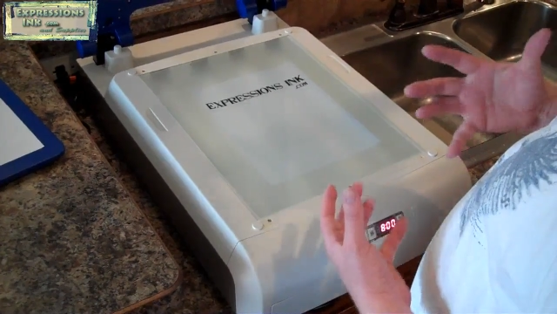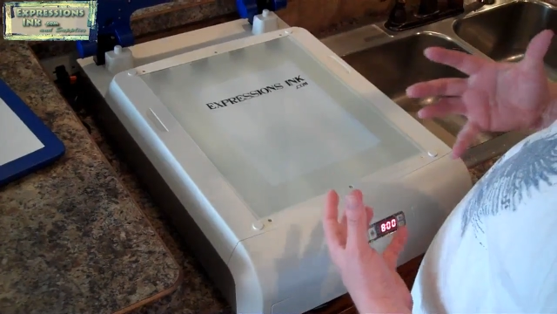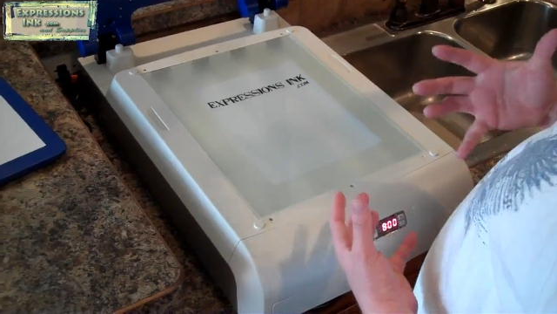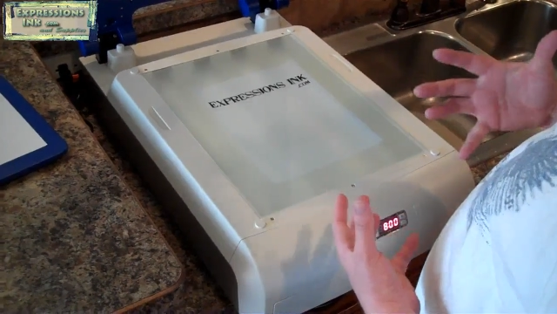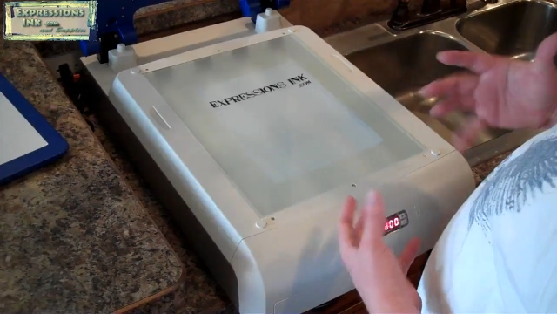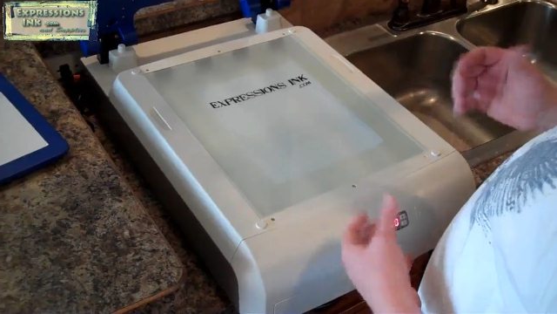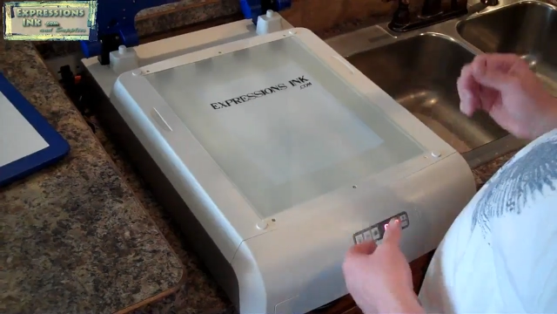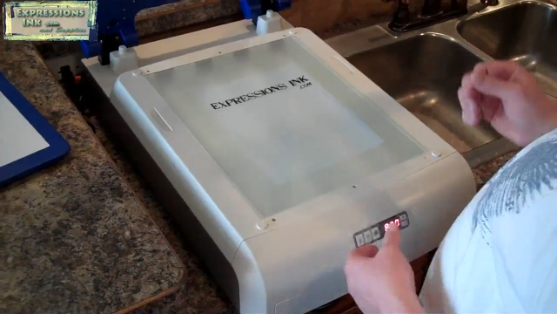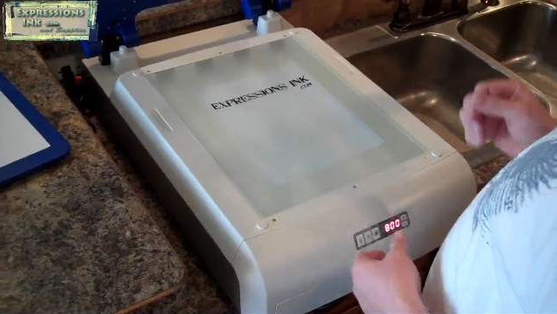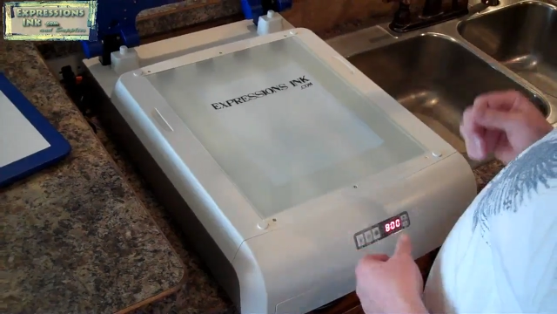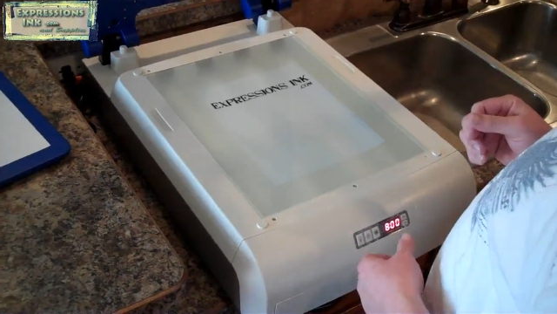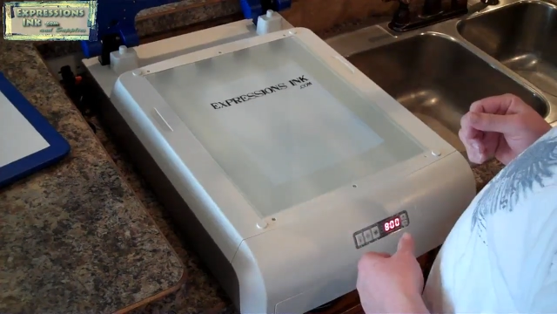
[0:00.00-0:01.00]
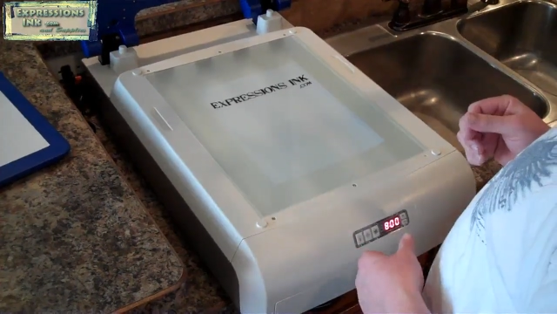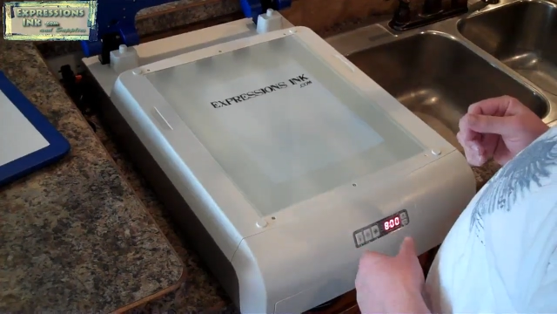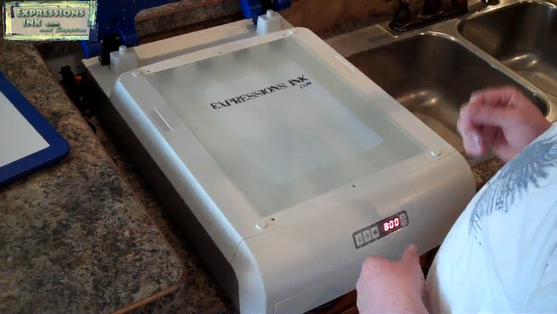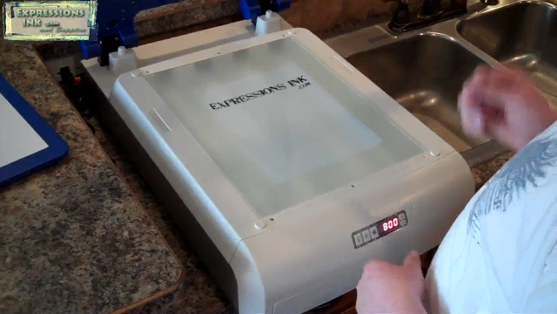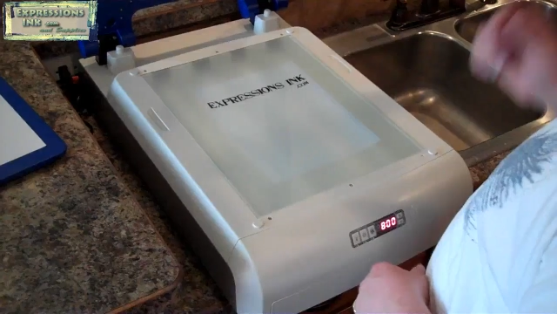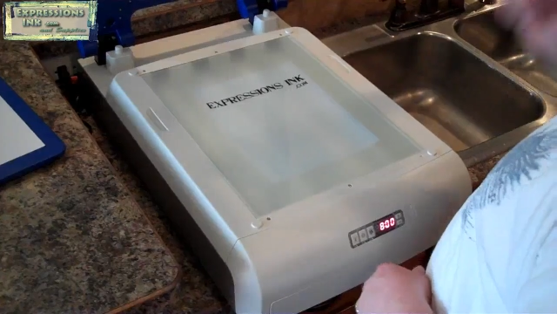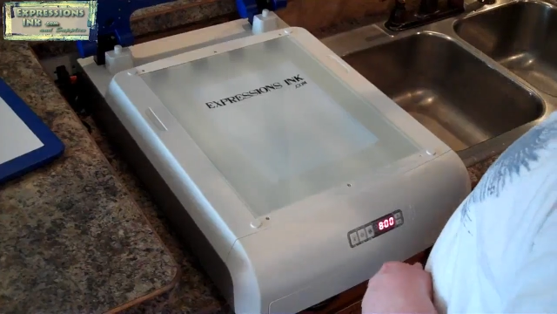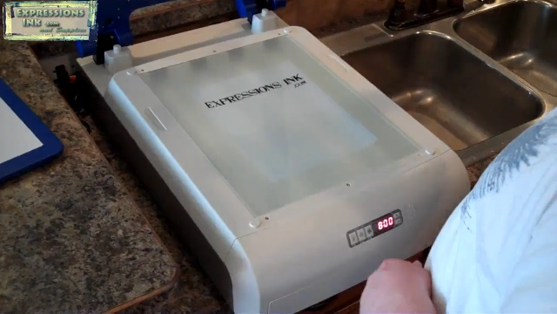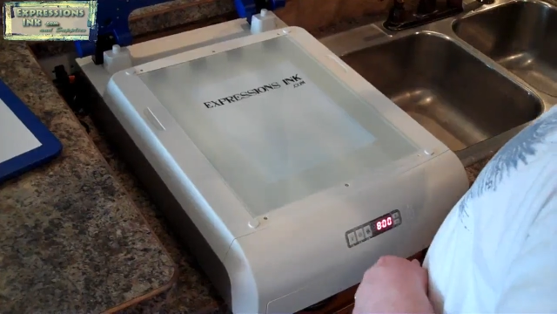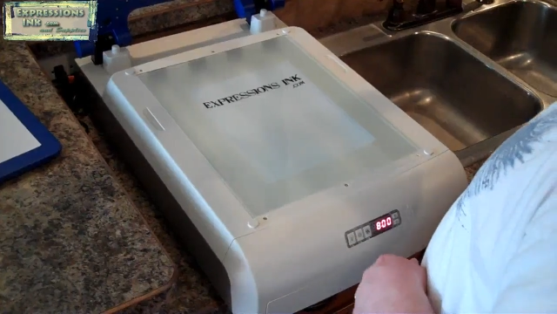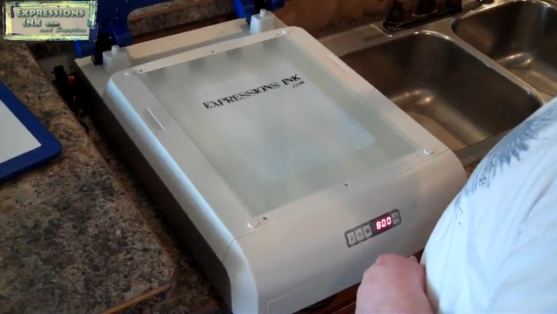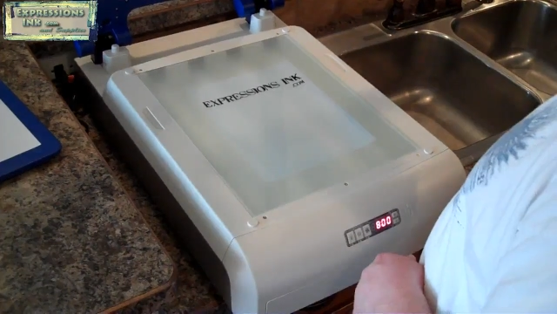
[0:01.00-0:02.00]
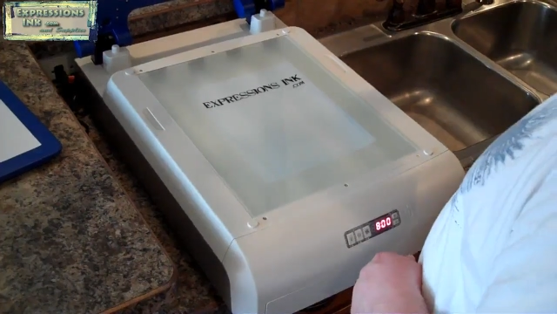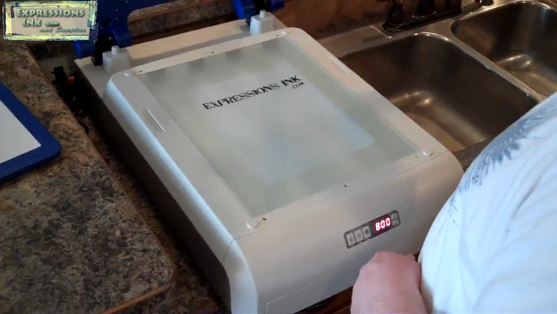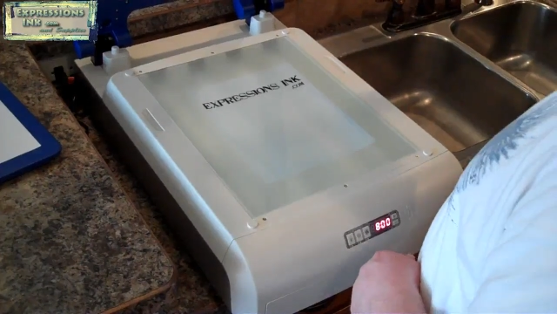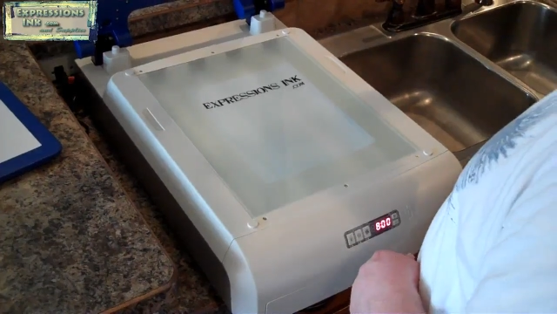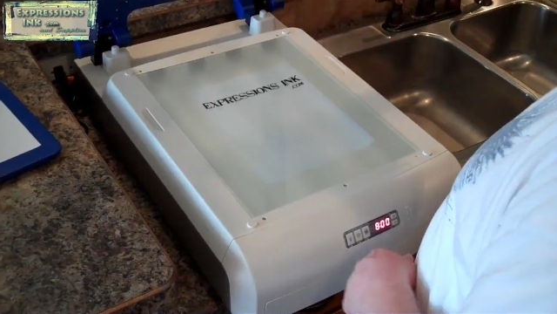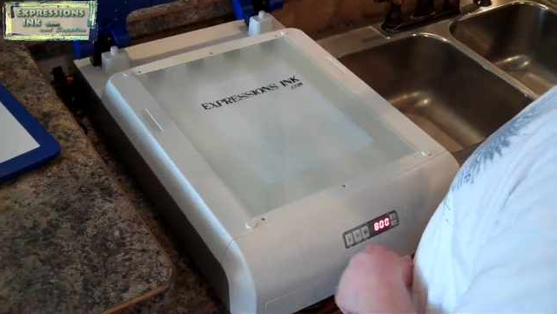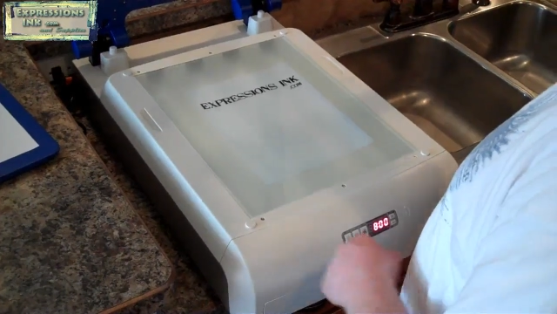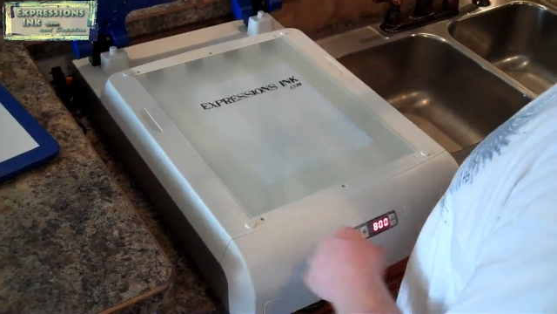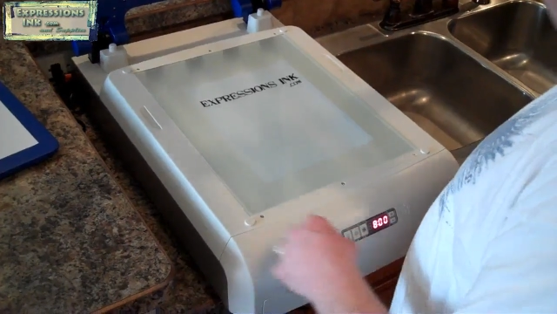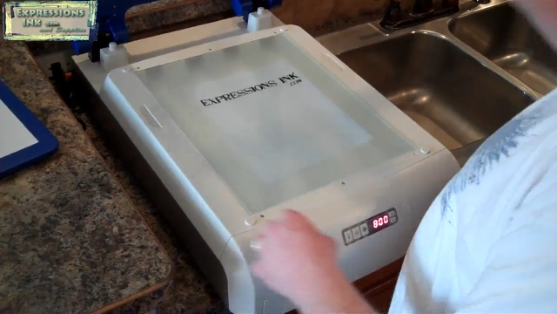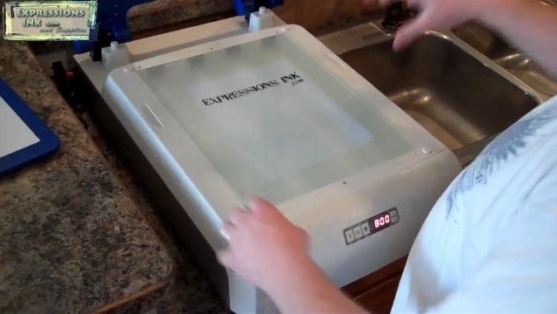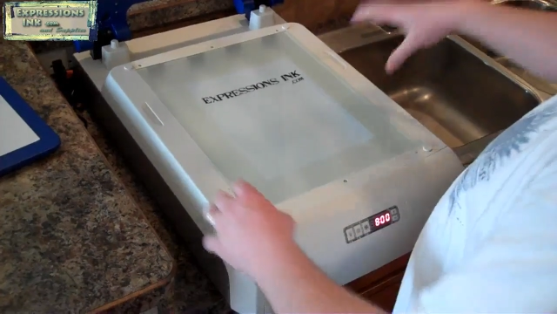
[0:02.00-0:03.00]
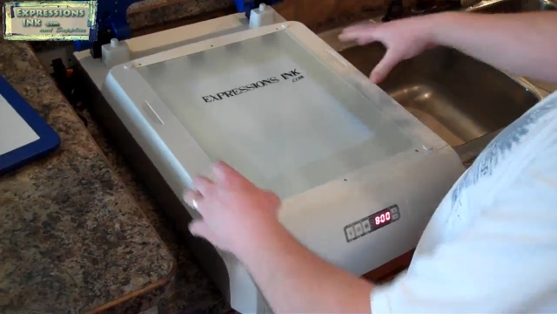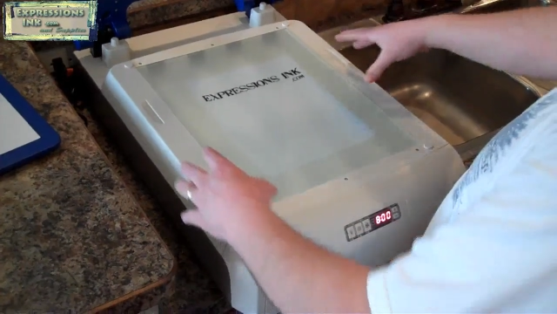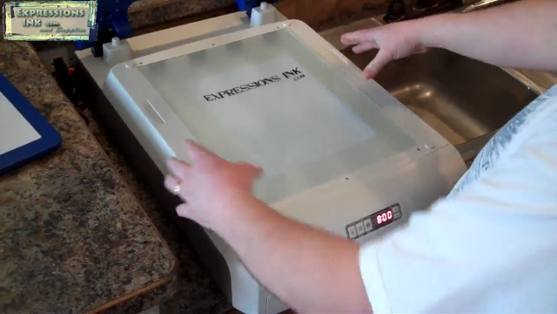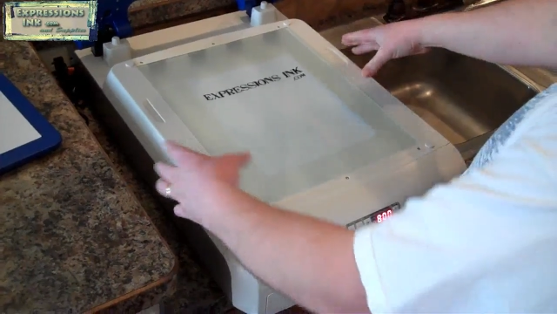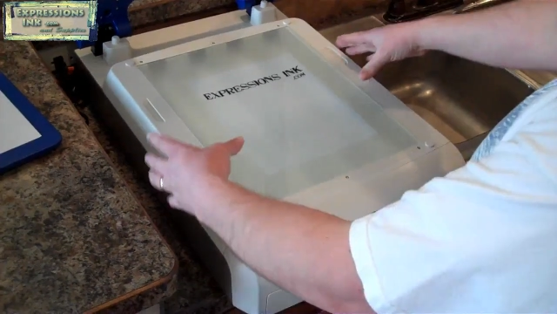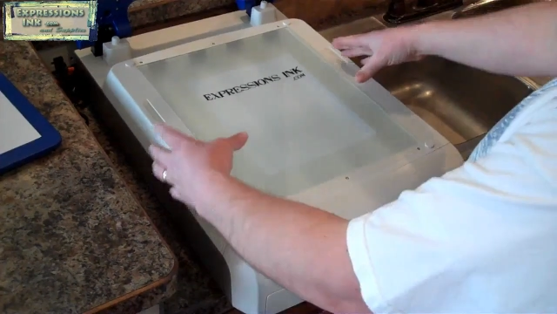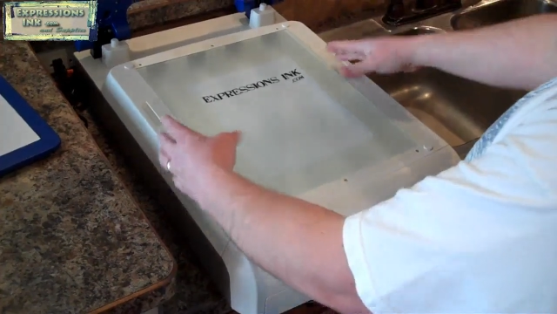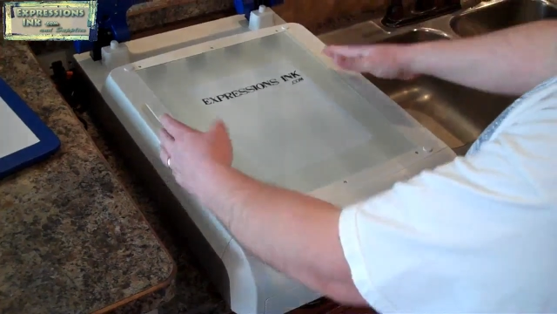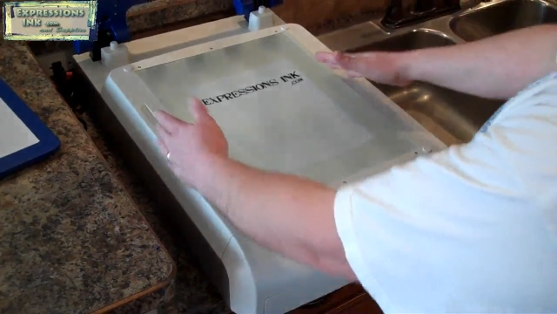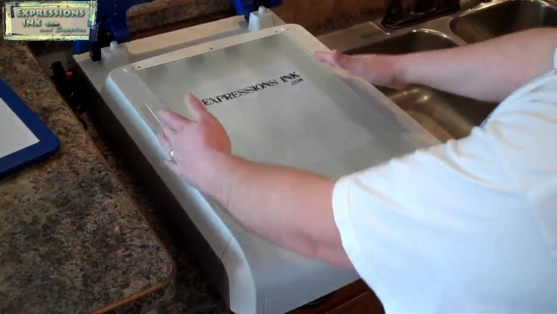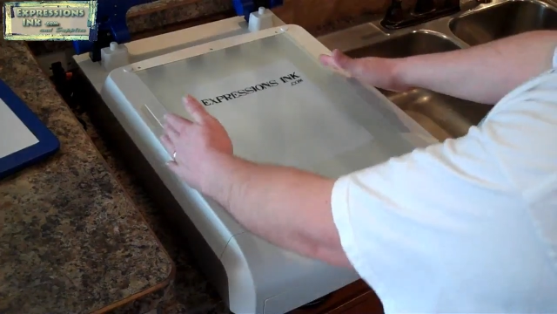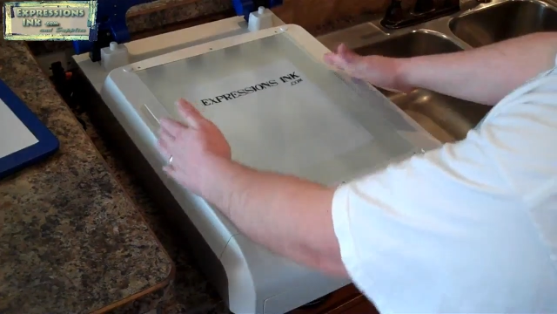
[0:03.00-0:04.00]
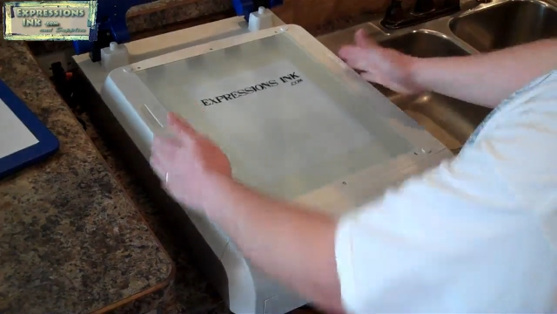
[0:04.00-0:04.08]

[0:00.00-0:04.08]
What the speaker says: [unreadable: no face in view]